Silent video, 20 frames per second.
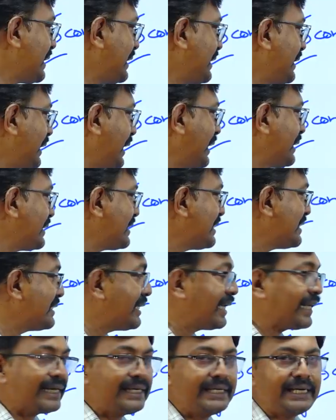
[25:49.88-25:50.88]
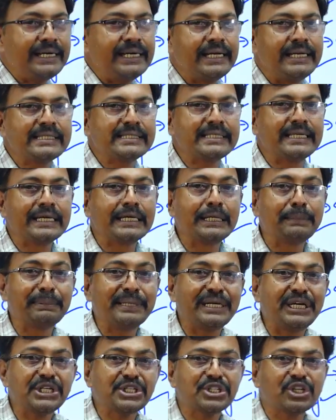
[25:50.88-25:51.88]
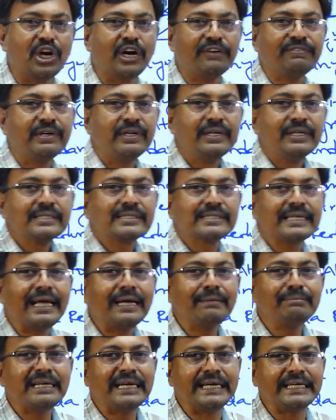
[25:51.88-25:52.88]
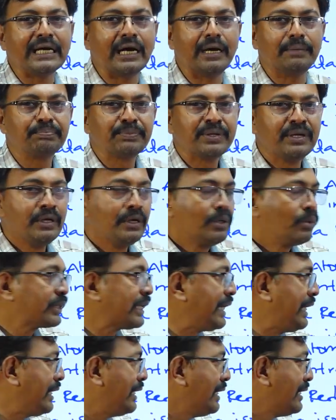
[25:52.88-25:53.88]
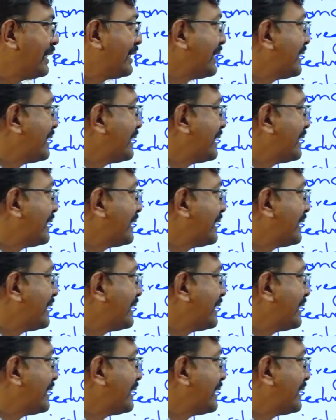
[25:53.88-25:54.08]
the here? This is the redundancy, repetition of same data. Okay,